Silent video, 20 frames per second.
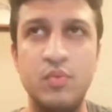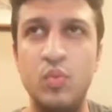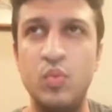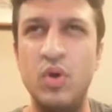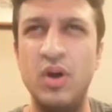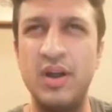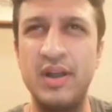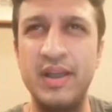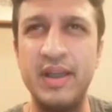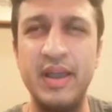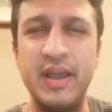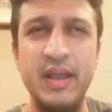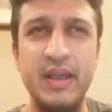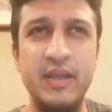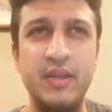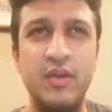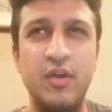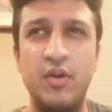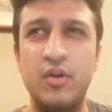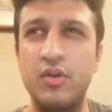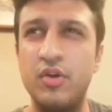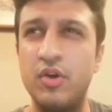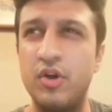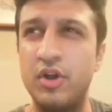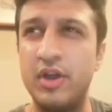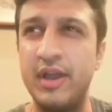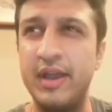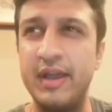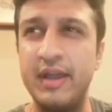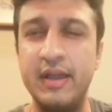working, you're
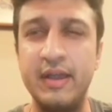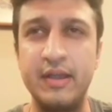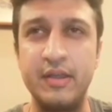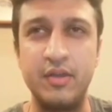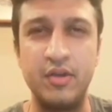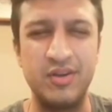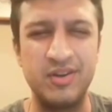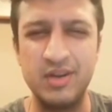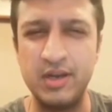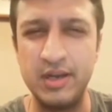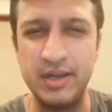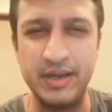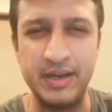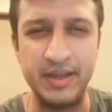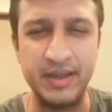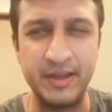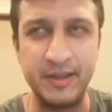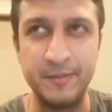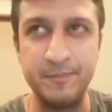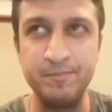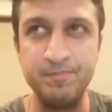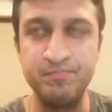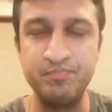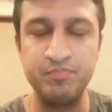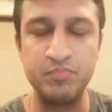cooking, you're cleaning,